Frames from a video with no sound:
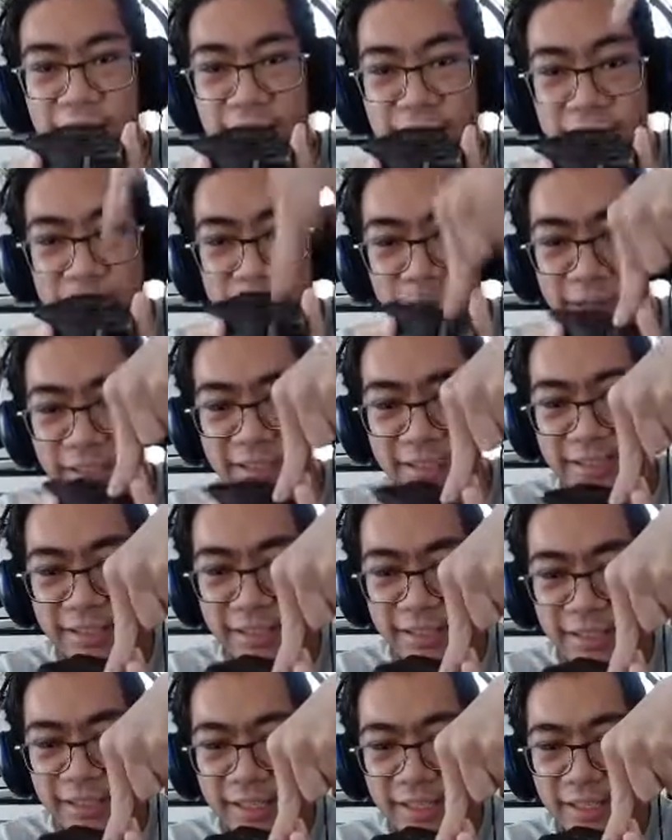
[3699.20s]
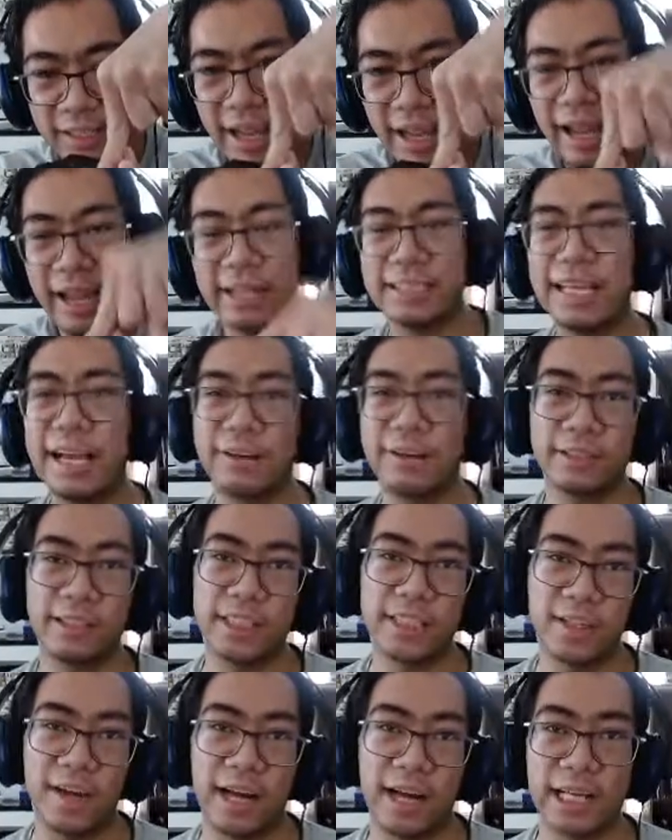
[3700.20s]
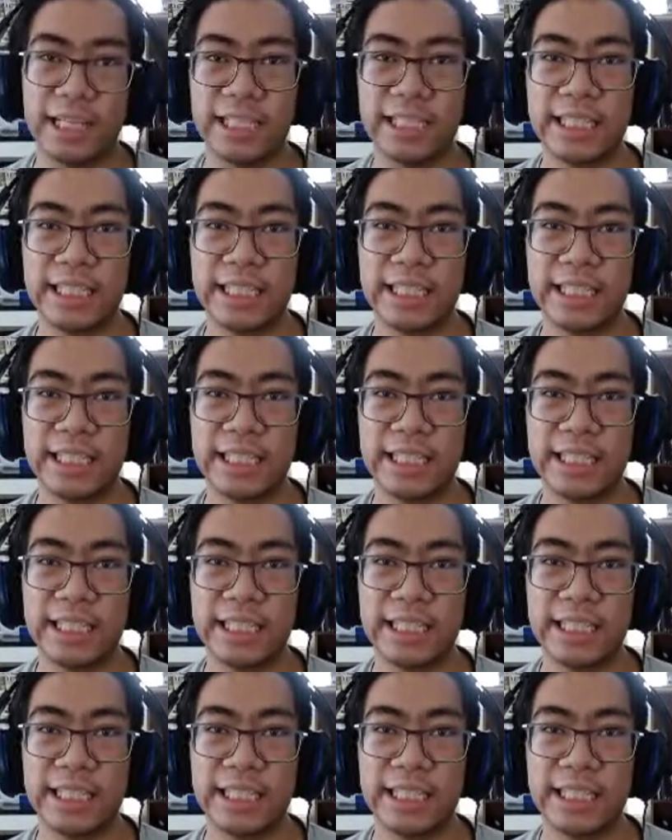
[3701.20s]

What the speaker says: button, it's out of stock.